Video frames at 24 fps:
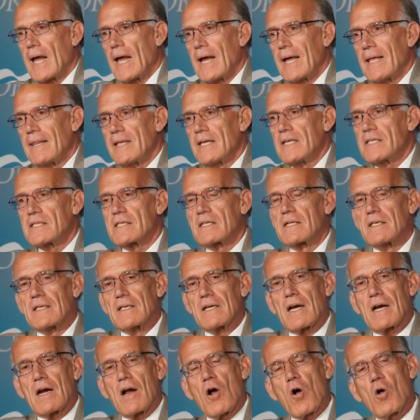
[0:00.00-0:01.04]
and this
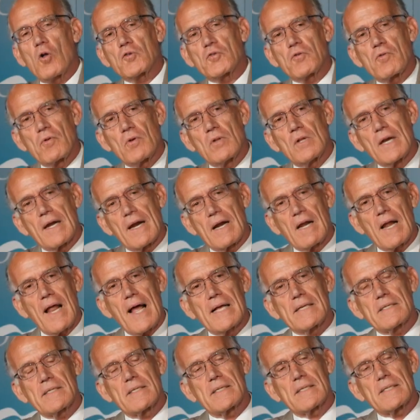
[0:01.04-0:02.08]
cultural and
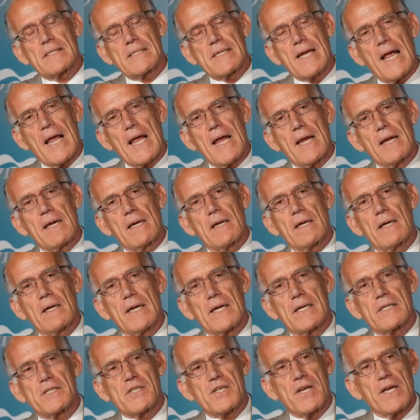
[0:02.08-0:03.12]
class disdain
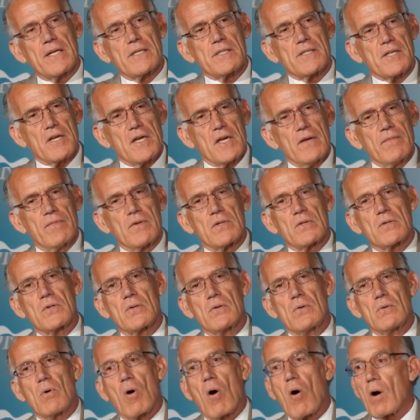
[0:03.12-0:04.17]
extends even
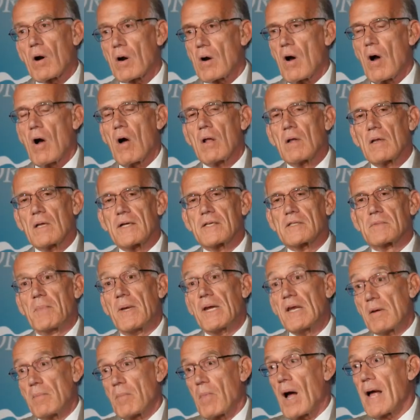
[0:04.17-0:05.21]
to our colleagues,
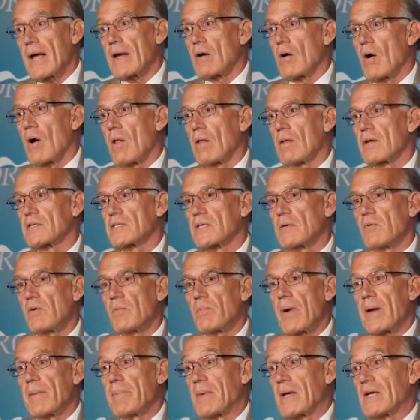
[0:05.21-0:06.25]
many of my colleagues, some of
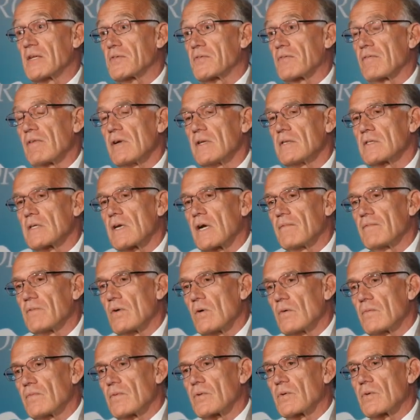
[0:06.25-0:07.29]
my best friends that I've
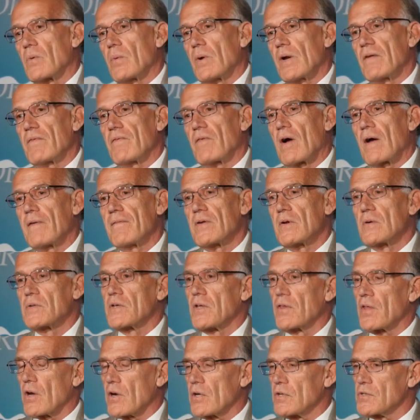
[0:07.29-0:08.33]
known for 25 years
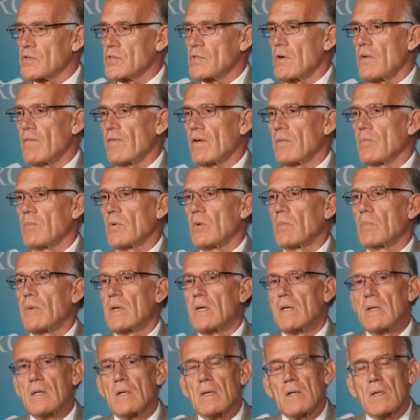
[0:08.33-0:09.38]
in the conservative movement.